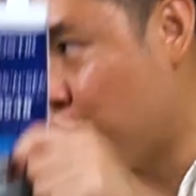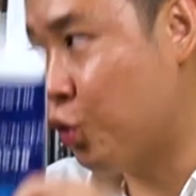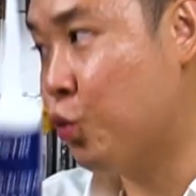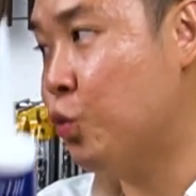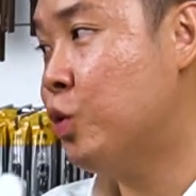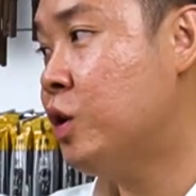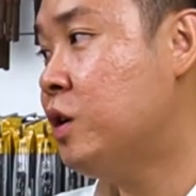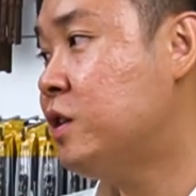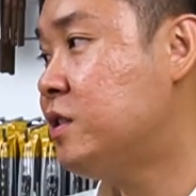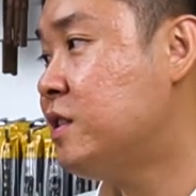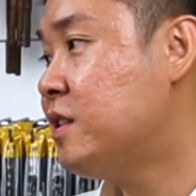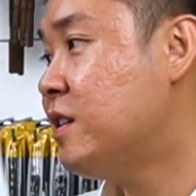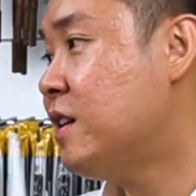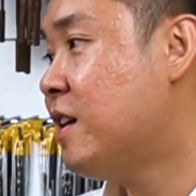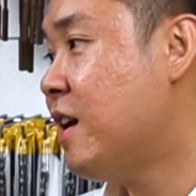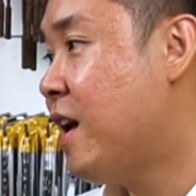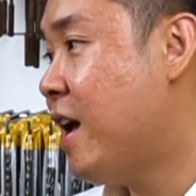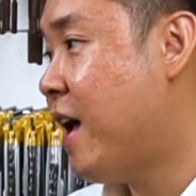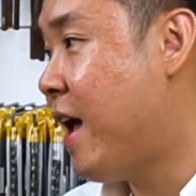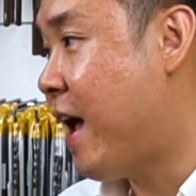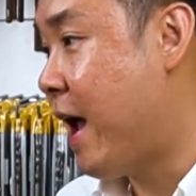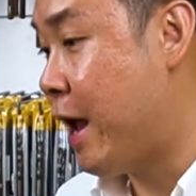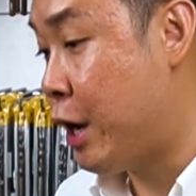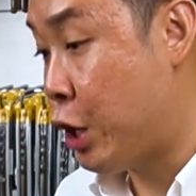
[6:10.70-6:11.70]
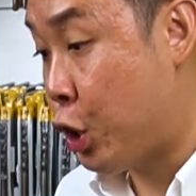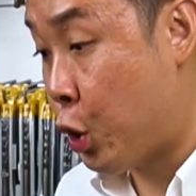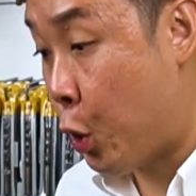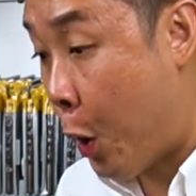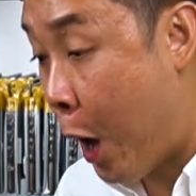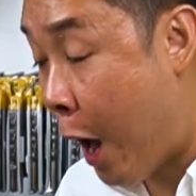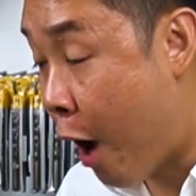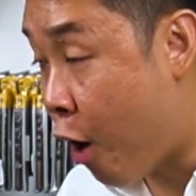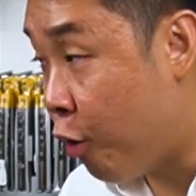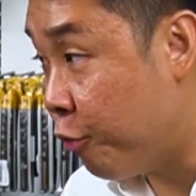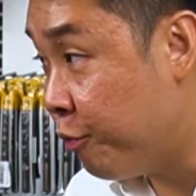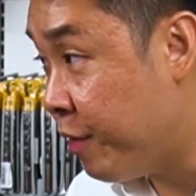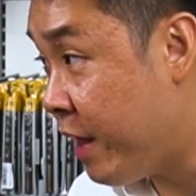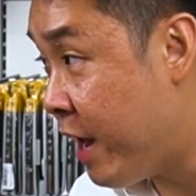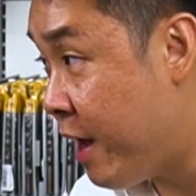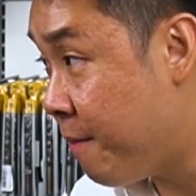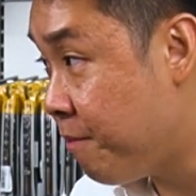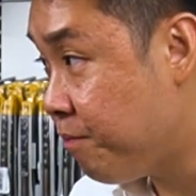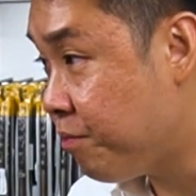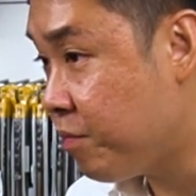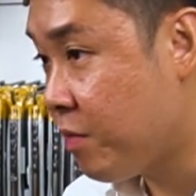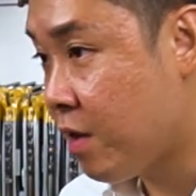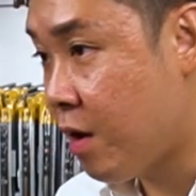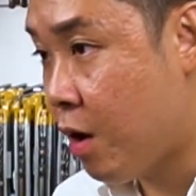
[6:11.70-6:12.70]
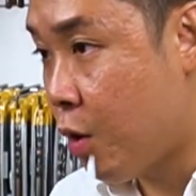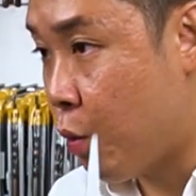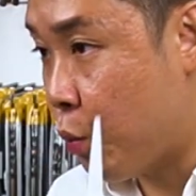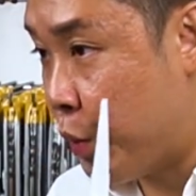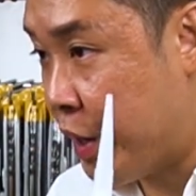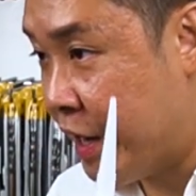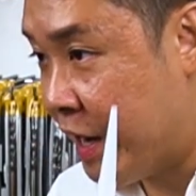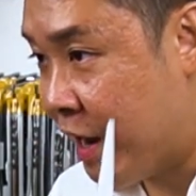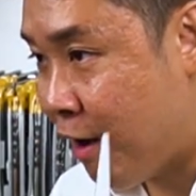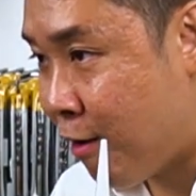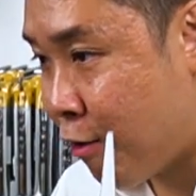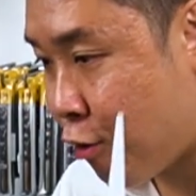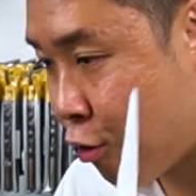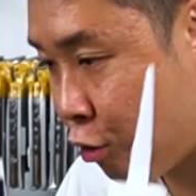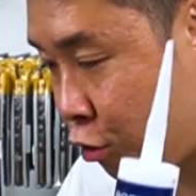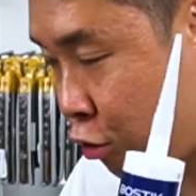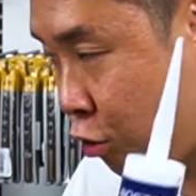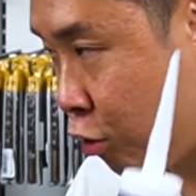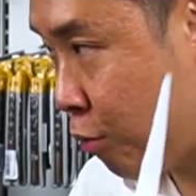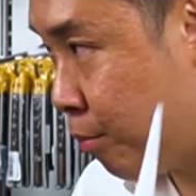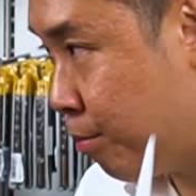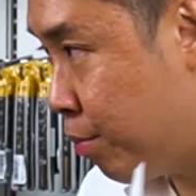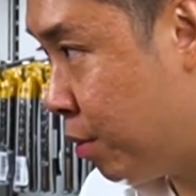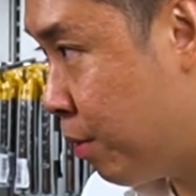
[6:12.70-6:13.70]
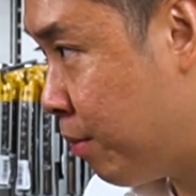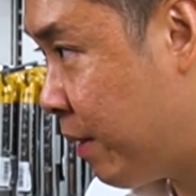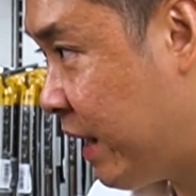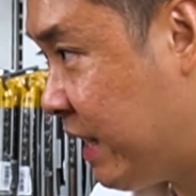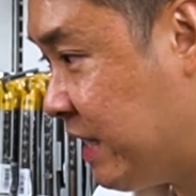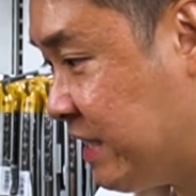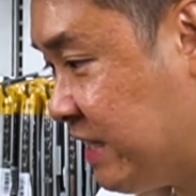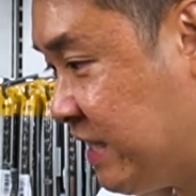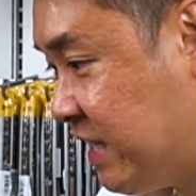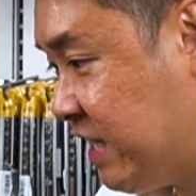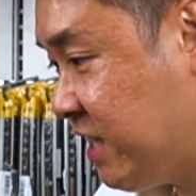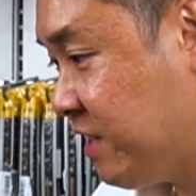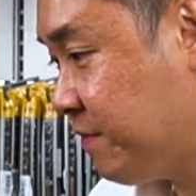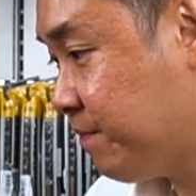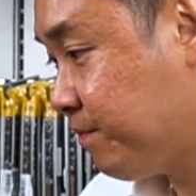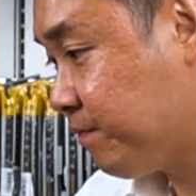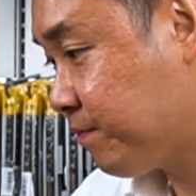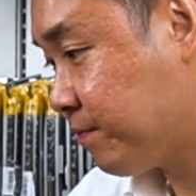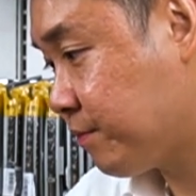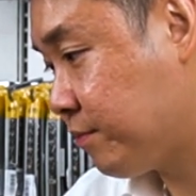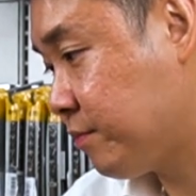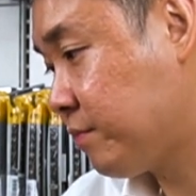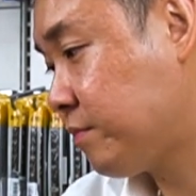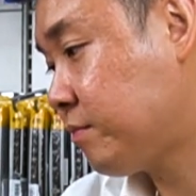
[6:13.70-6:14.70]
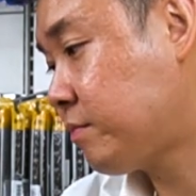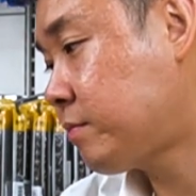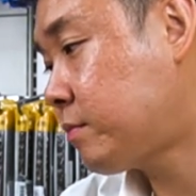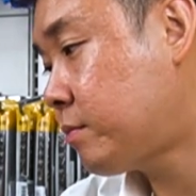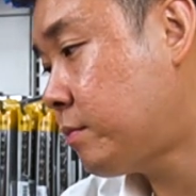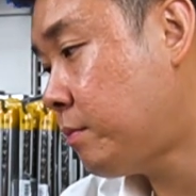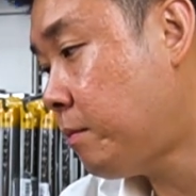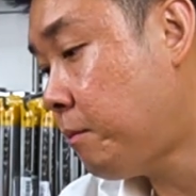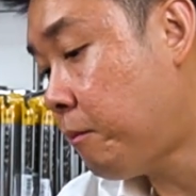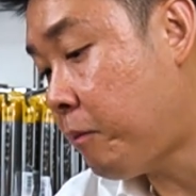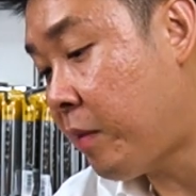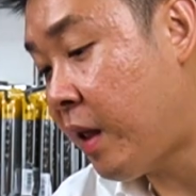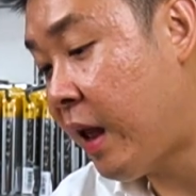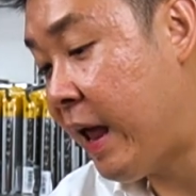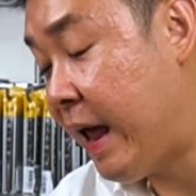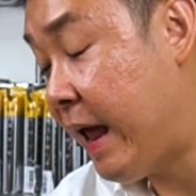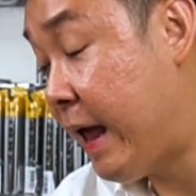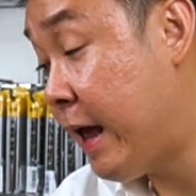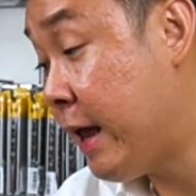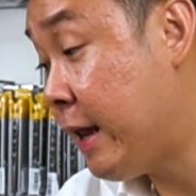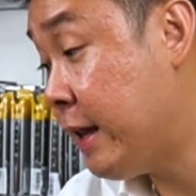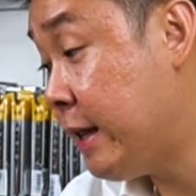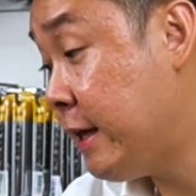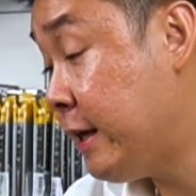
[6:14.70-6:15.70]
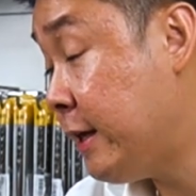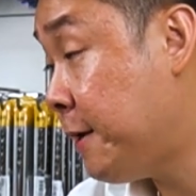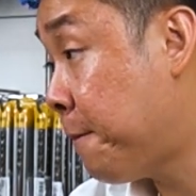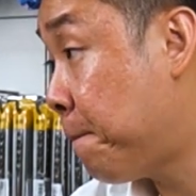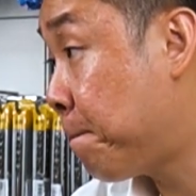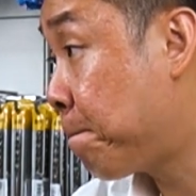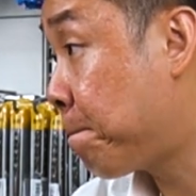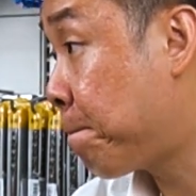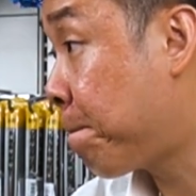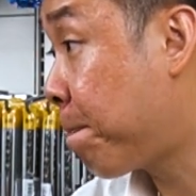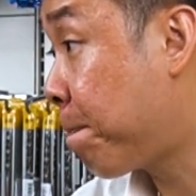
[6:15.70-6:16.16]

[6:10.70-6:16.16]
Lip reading: lower, and you help them without compromising any